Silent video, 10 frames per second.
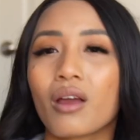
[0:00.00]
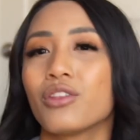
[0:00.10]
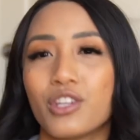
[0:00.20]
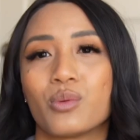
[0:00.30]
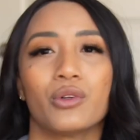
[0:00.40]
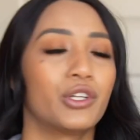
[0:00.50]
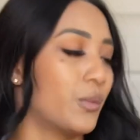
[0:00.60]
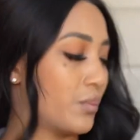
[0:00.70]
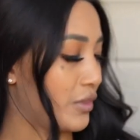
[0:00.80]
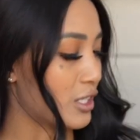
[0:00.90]
this will do.
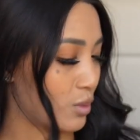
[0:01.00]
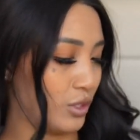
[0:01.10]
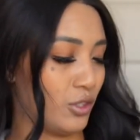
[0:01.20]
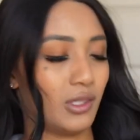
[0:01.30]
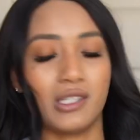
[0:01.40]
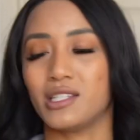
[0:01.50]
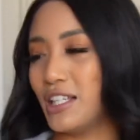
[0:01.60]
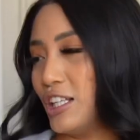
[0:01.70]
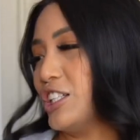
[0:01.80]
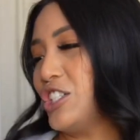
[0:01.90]
This will do. This is a
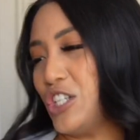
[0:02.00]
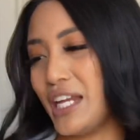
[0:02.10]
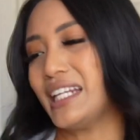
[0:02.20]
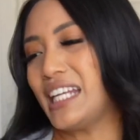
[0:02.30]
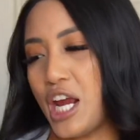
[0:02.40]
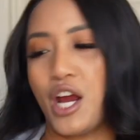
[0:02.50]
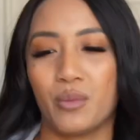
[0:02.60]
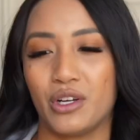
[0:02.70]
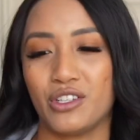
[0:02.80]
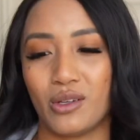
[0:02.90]
legit
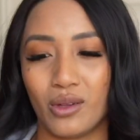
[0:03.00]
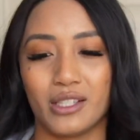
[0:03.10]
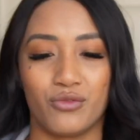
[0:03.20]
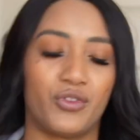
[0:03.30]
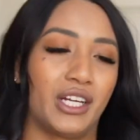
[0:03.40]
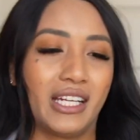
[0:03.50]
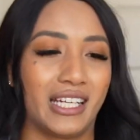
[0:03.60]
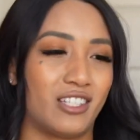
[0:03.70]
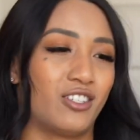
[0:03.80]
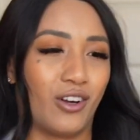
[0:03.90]
camera, so let's freaking
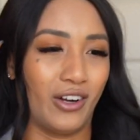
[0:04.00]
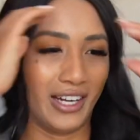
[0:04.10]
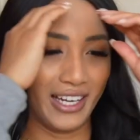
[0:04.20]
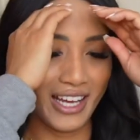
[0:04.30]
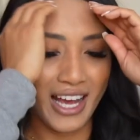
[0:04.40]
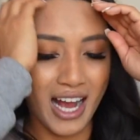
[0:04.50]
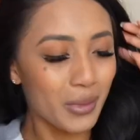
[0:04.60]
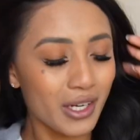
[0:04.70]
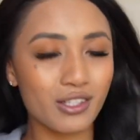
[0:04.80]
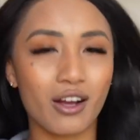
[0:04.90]
get started. I'm
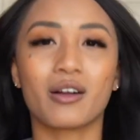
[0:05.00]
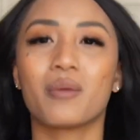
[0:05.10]
gonna talk